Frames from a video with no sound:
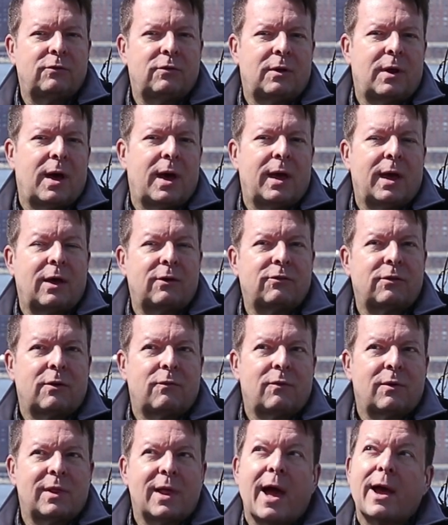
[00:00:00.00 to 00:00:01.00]
today as I
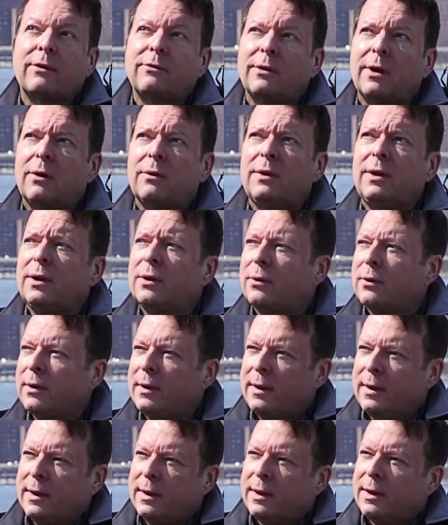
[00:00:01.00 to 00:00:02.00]
relax out here
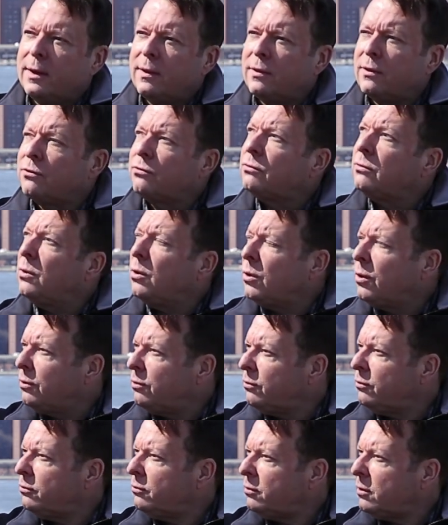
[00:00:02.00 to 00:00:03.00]
in this
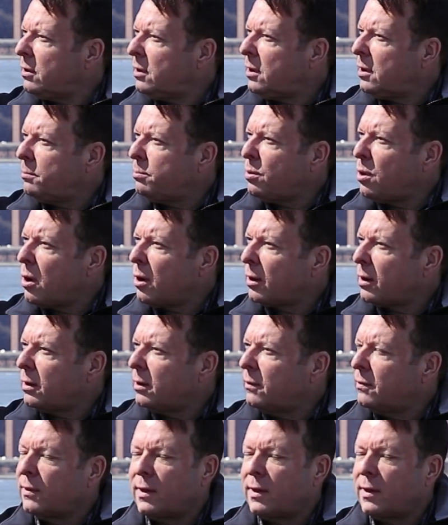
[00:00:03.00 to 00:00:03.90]
gorgeous park